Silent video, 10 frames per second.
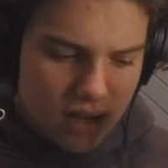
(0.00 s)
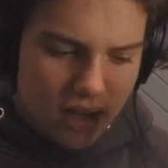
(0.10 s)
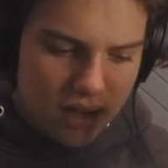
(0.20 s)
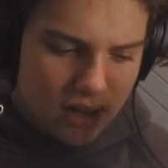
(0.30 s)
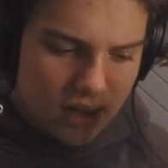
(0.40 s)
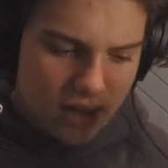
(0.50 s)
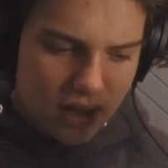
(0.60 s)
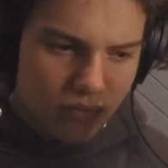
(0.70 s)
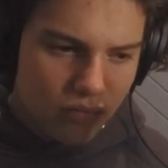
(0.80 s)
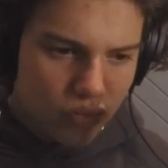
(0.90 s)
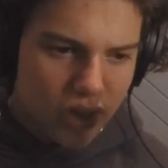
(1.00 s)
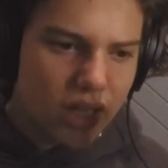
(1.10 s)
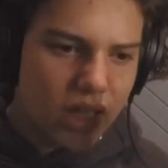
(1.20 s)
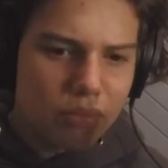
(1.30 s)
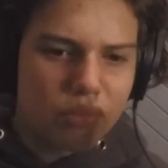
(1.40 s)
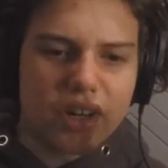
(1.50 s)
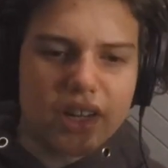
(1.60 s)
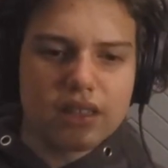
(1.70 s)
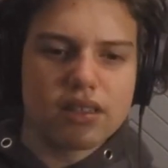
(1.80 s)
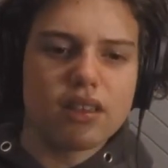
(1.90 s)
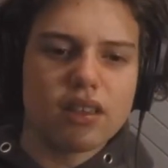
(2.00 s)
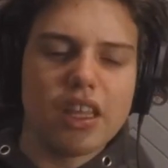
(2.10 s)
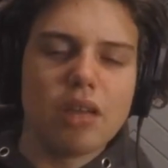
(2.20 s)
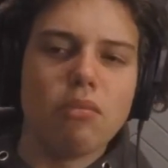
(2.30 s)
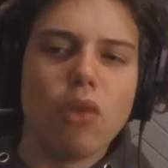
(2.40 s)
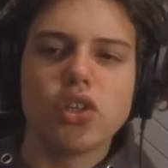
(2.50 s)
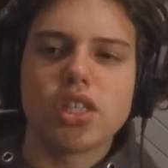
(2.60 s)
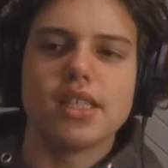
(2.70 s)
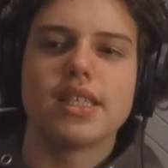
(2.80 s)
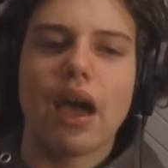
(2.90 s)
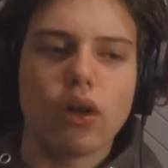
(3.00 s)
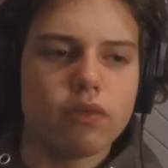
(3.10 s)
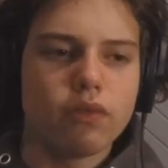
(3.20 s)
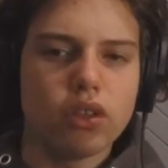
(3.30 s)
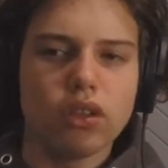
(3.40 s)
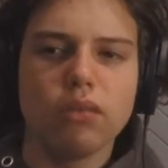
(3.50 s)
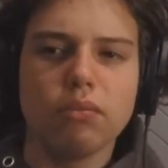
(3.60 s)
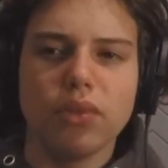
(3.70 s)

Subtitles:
it really brings the emotions out of you,